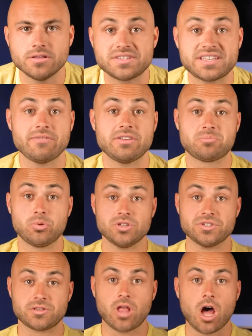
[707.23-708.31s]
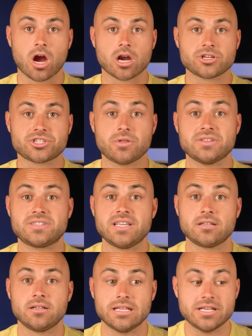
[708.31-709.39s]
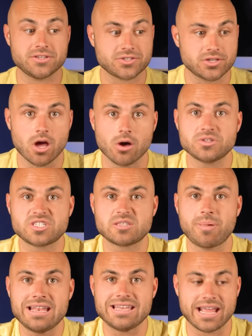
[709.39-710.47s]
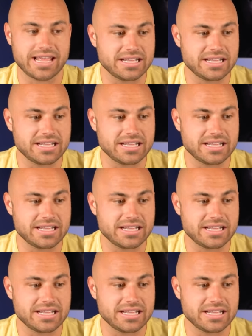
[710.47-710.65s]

The savings pool is large, so the signal is go spend it.